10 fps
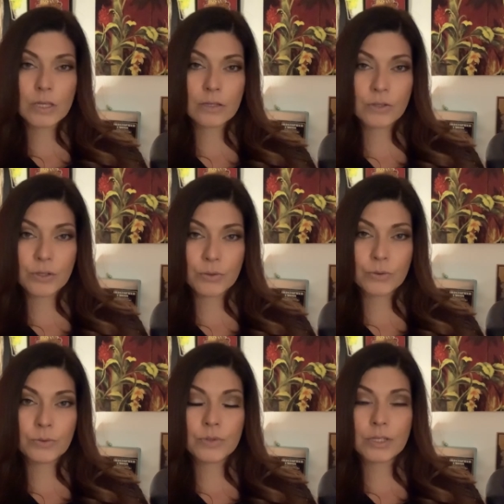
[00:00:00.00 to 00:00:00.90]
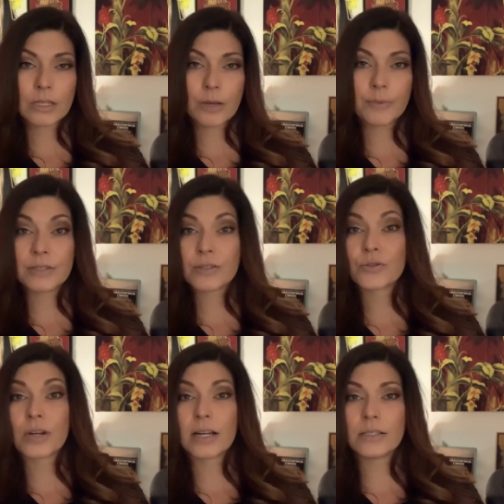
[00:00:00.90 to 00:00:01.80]
in tuned and not be
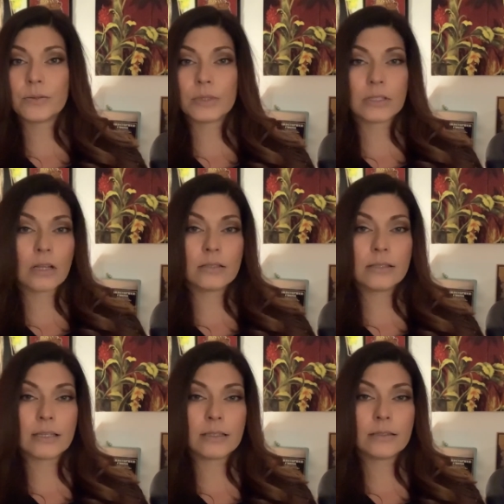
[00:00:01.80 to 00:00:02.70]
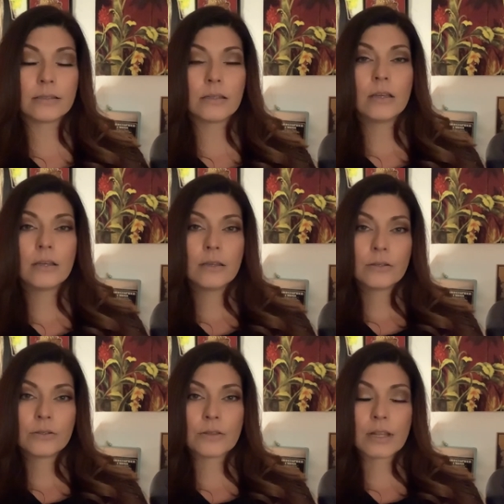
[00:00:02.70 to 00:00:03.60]
distracted with nonsense
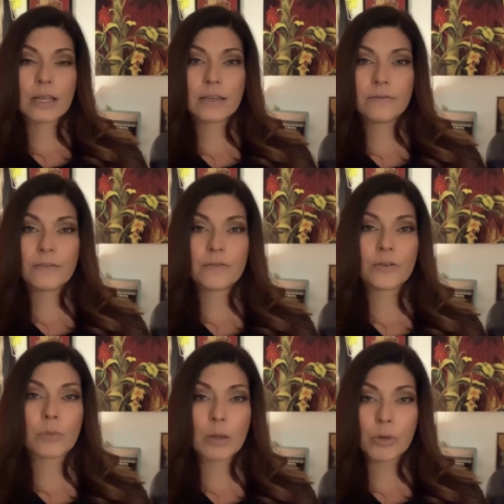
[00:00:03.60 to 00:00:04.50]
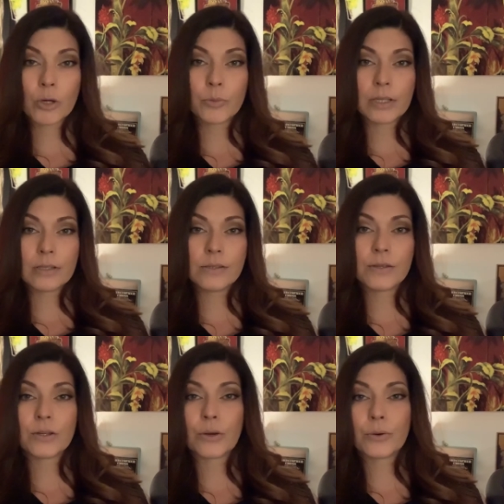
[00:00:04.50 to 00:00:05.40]
so that I can fulfill my purpose,
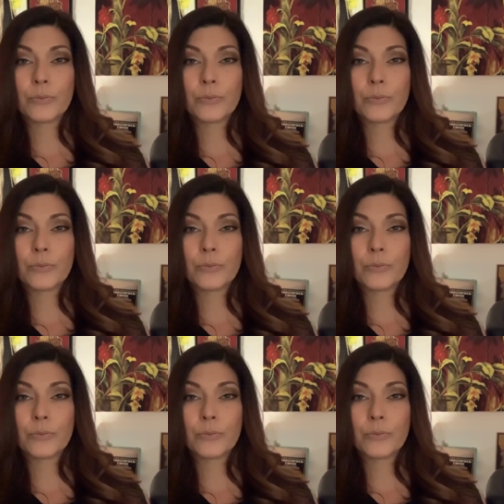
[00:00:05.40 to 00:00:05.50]
you know?